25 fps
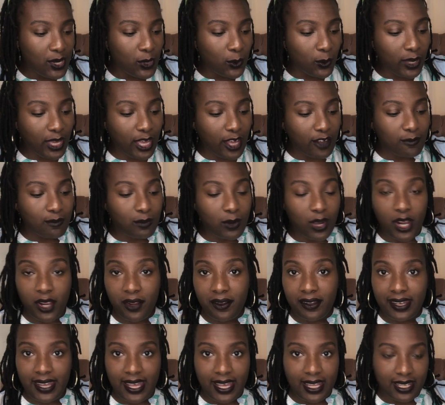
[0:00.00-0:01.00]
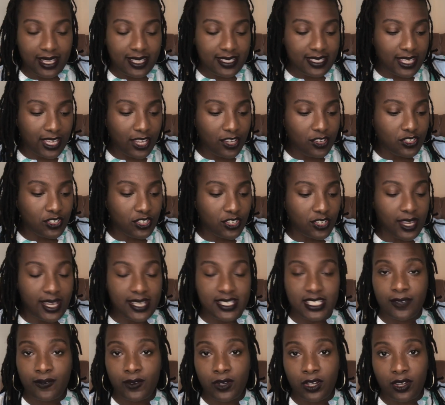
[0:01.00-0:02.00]
We have Margaret Alexander,
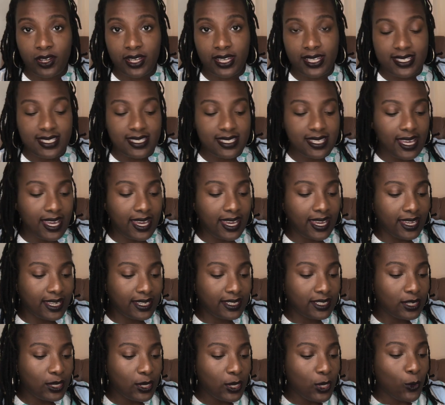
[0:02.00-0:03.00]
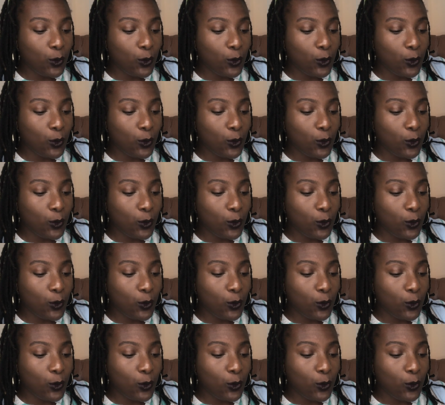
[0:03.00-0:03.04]
as I've already said.